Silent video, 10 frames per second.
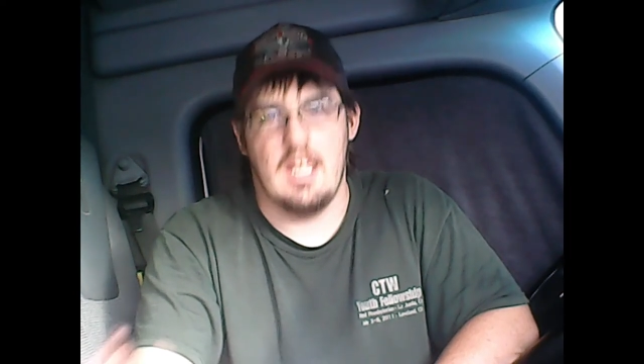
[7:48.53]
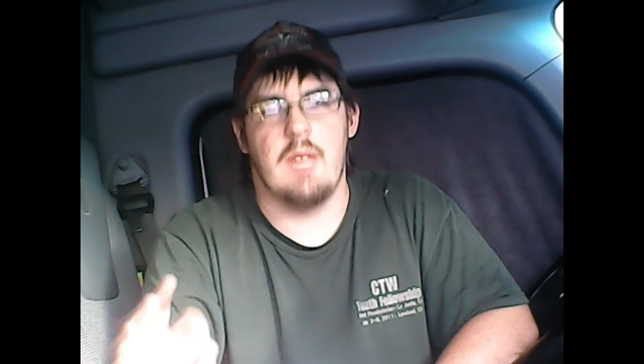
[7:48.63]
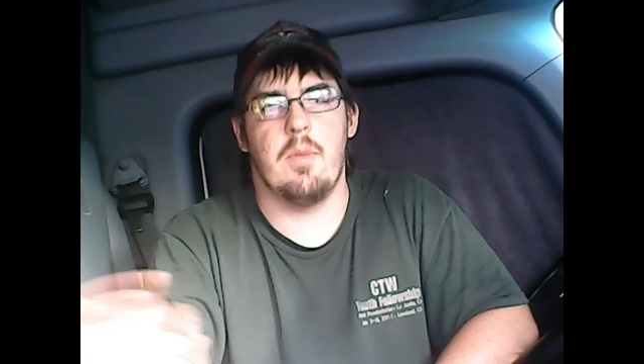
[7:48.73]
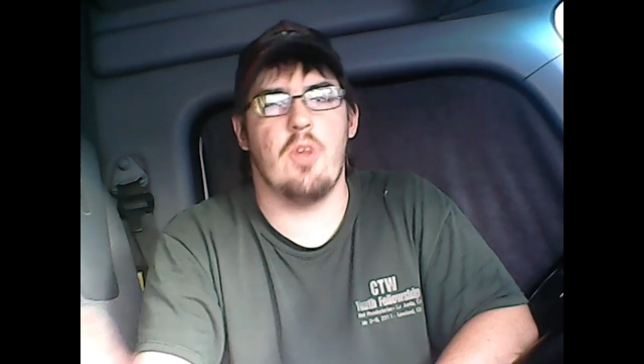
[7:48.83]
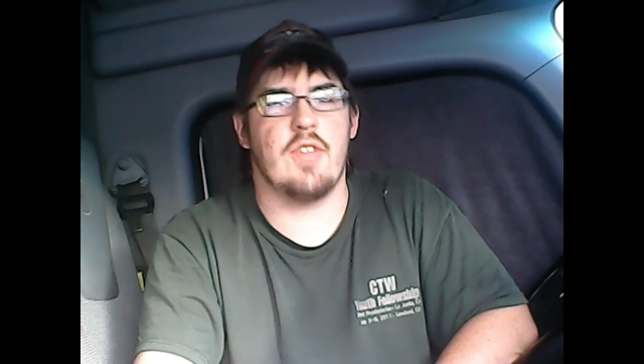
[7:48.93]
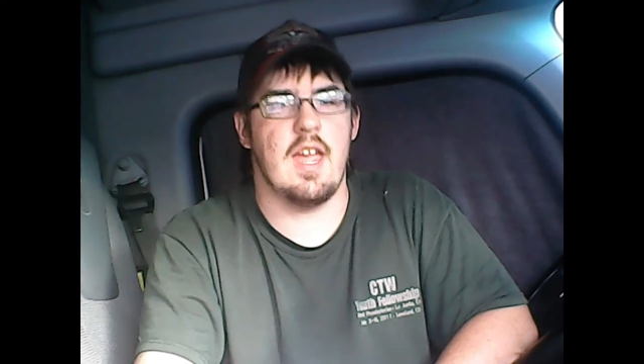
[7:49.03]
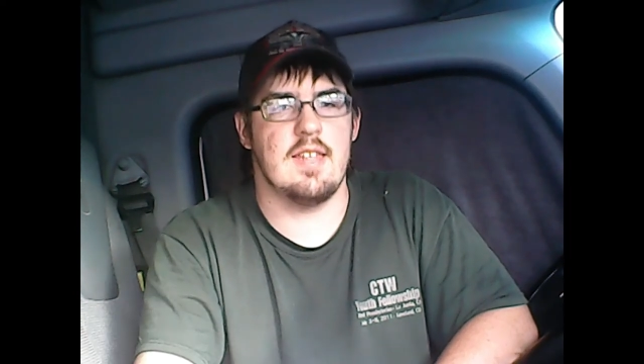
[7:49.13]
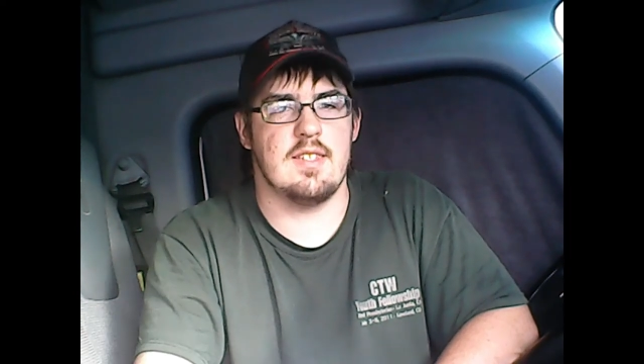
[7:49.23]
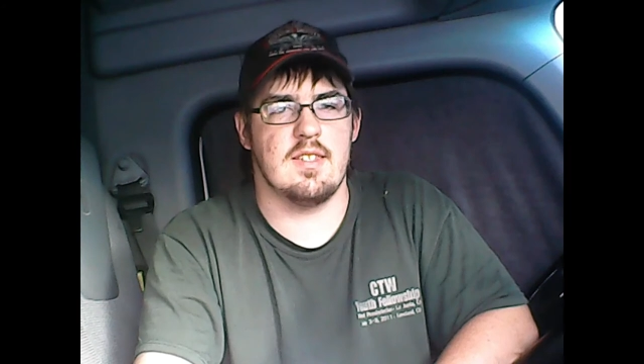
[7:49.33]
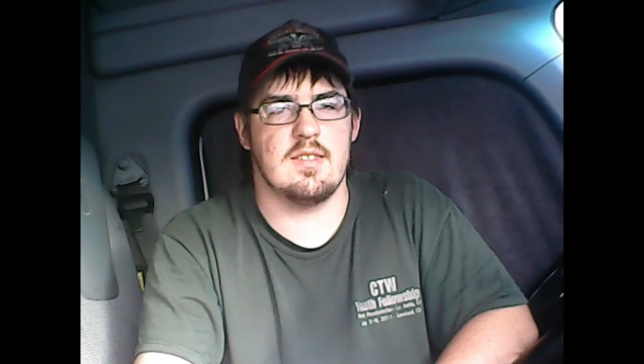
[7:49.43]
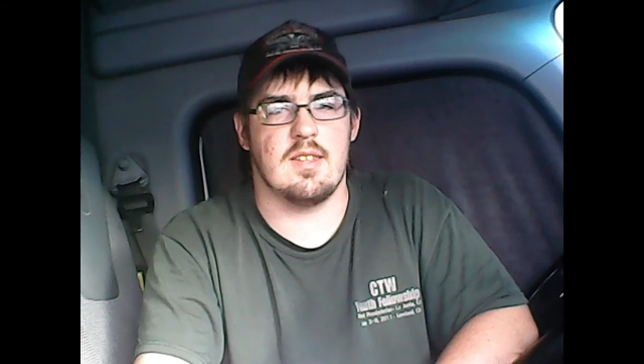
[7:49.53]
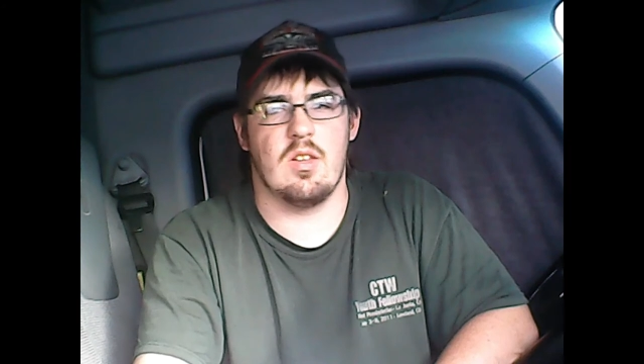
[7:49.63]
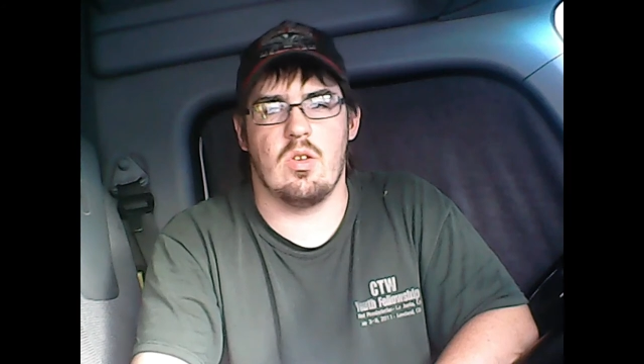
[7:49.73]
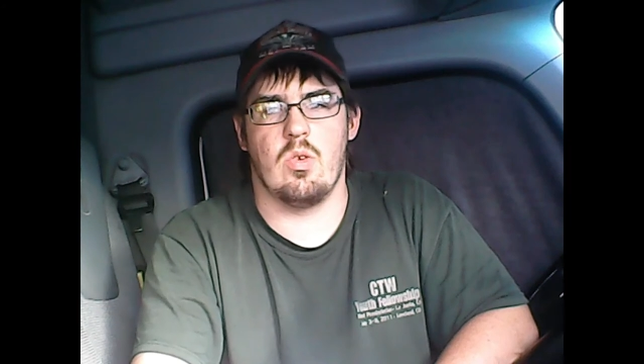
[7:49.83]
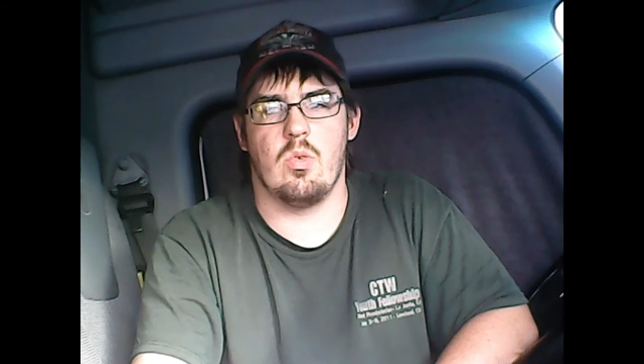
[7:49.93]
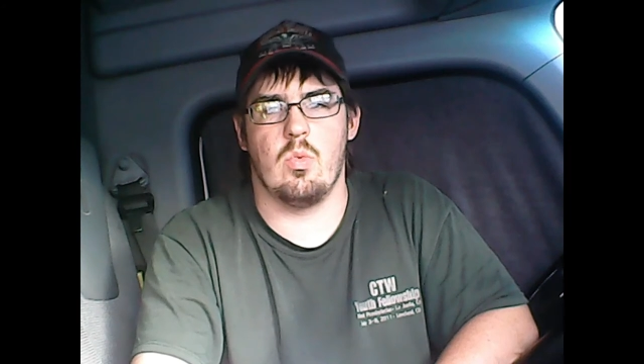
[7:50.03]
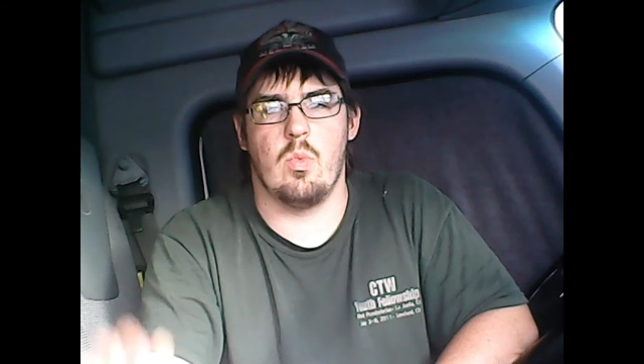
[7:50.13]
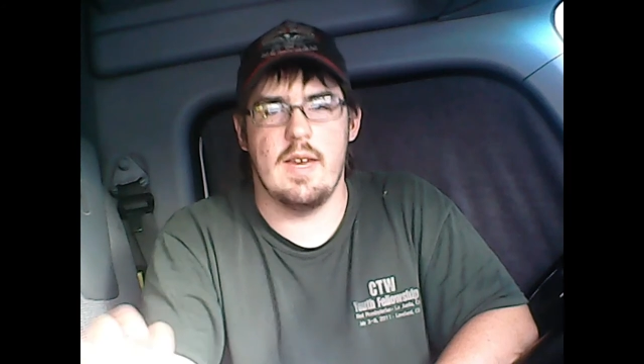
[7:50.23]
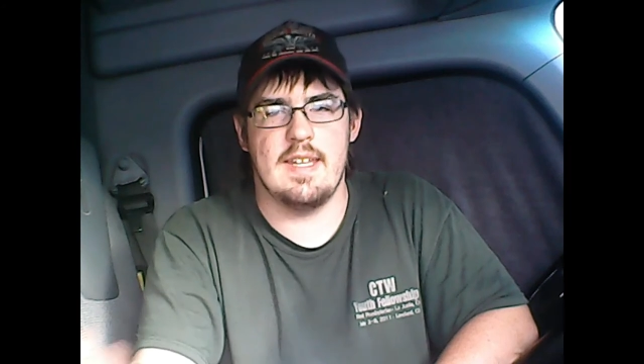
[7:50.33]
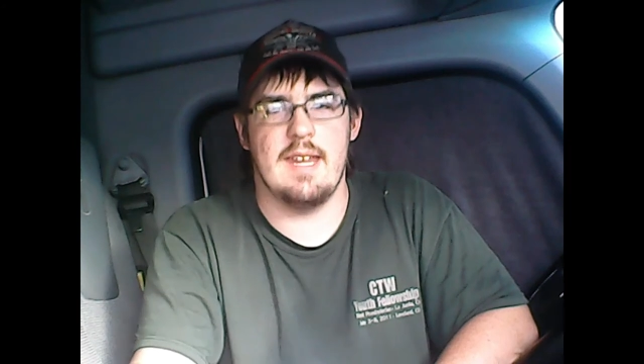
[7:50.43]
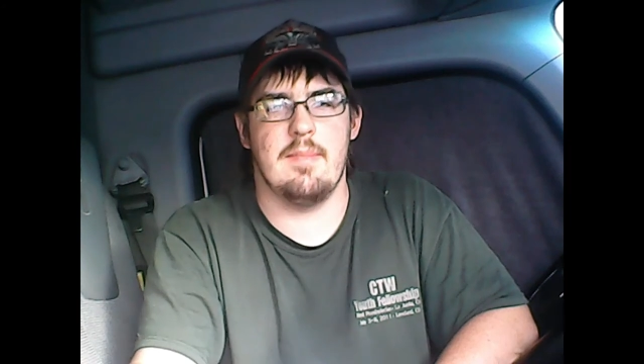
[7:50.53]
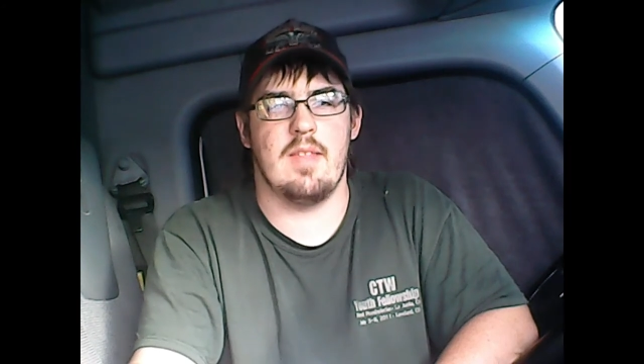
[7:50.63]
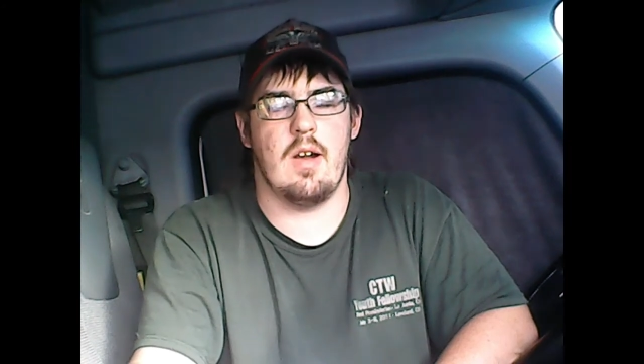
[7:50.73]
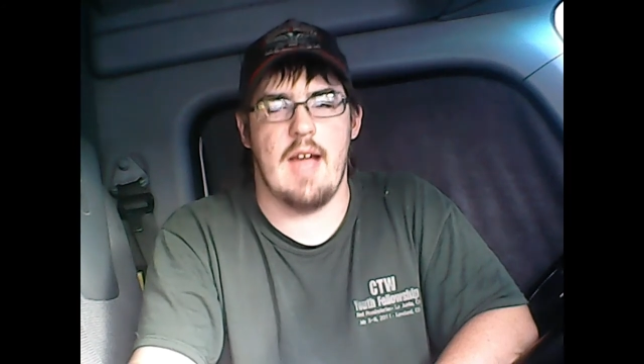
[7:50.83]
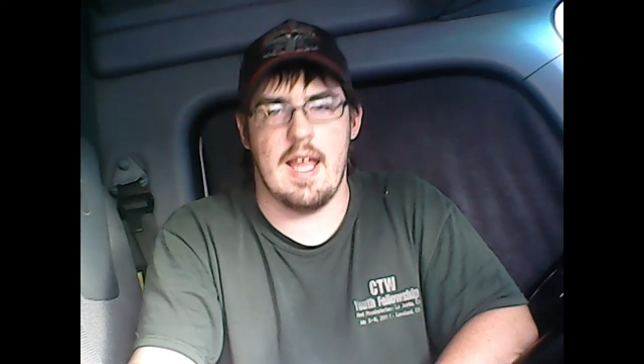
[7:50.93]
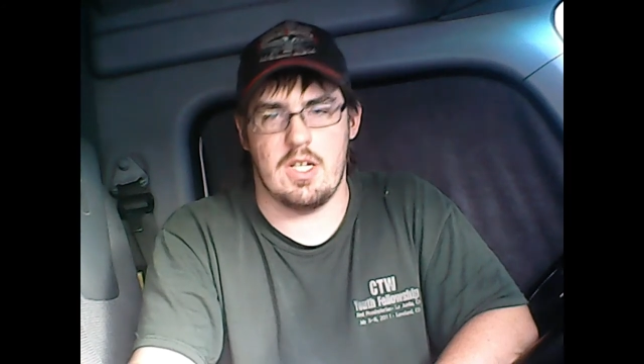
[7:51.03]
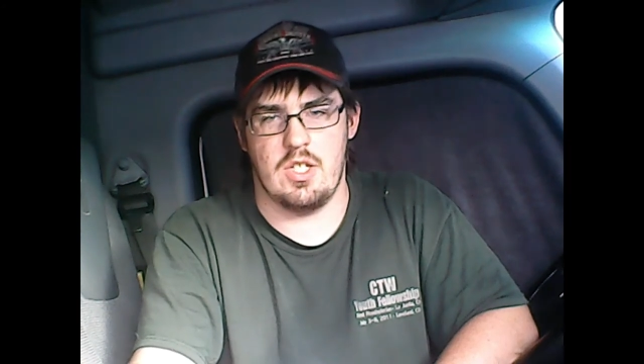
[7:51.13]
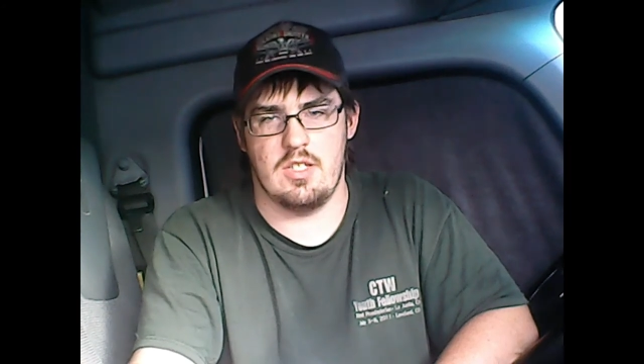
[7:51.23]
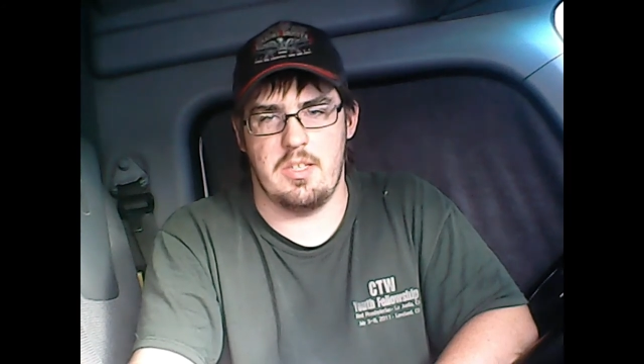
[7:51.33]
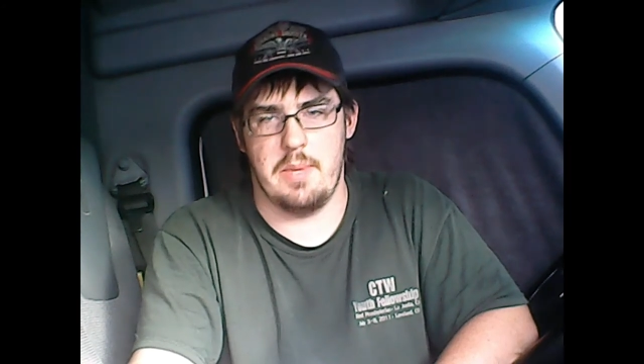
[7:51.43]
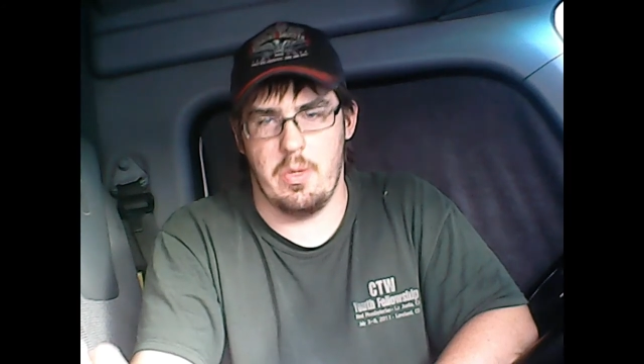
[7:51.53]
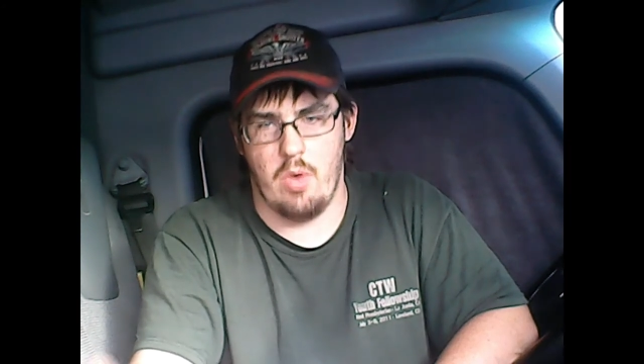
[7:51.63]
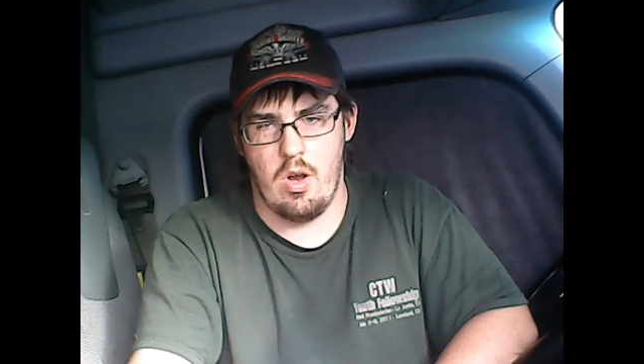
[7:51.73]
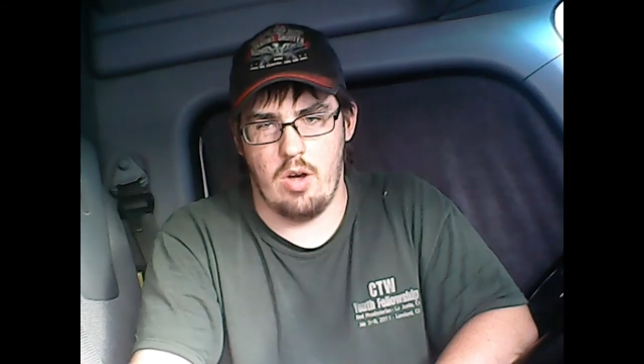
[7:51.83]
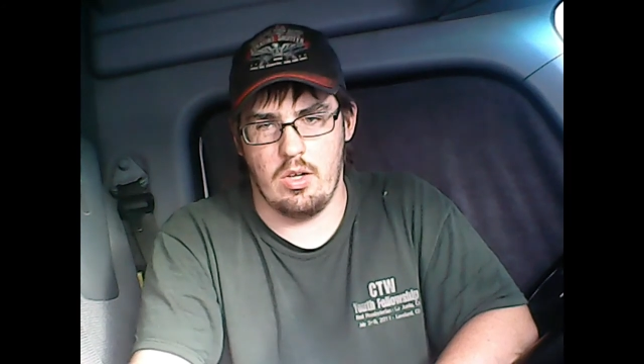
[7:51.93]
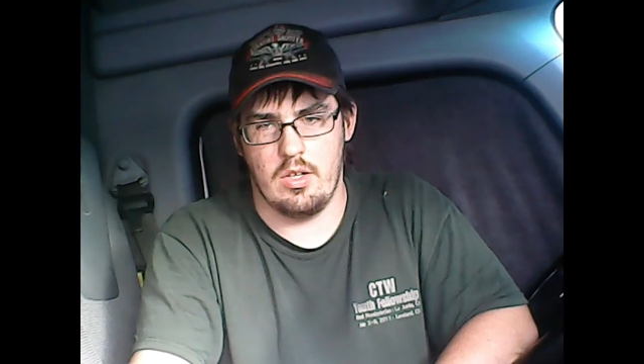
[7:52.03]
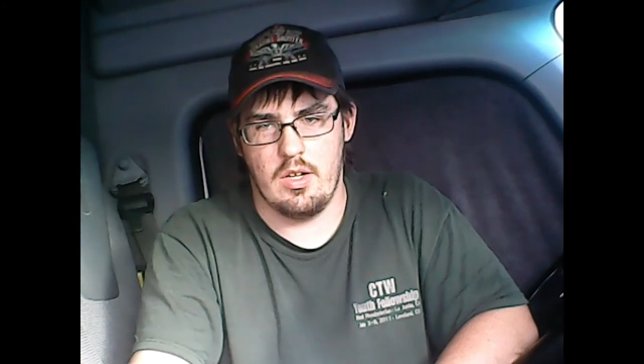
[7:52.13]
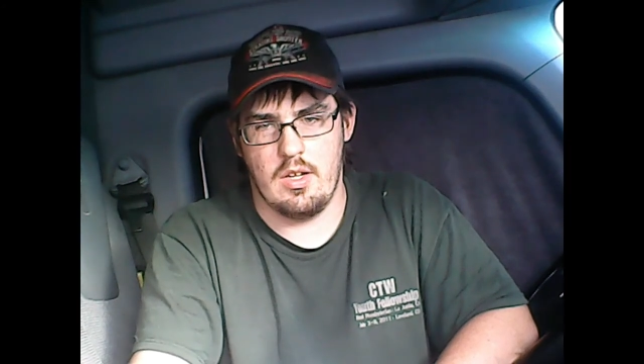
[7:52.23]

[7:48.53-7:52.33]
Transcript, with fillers: In both cases, we deemed their actions to be wrong,